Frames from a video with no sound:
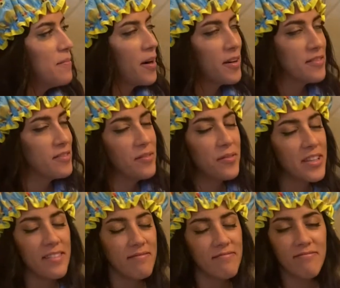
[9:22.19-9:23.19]
are
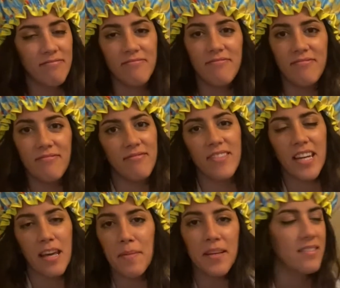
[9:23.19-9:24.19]
what the
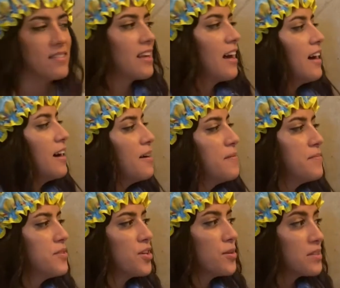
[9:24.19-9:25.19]
name is um,
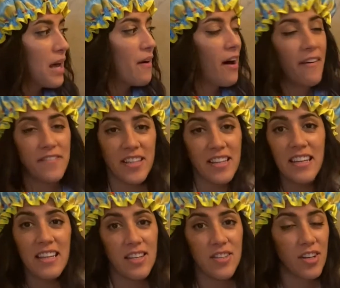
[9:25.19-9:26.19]
shows how often
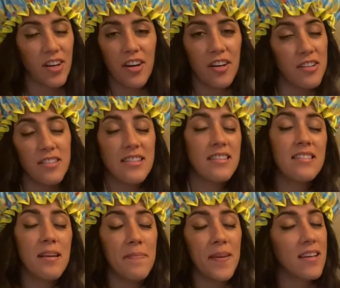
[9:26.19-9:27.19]
each occurs it's the
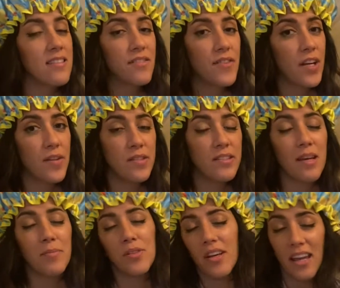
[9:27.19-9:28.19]
same thing as a frequency
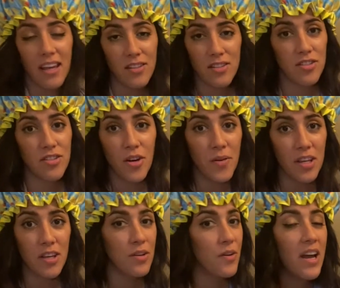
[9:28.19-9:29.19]
table again just showing
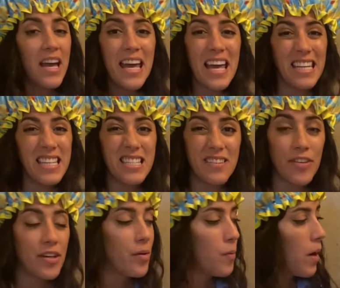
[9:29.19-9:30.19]
you in a
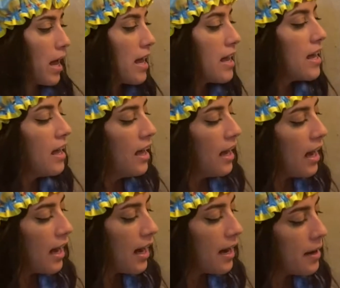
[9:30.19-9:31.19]
different way
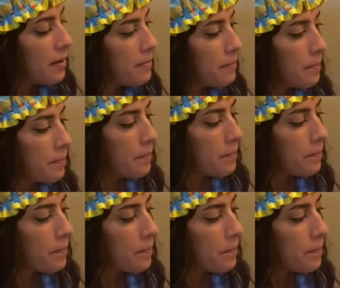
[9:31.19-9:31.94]
um,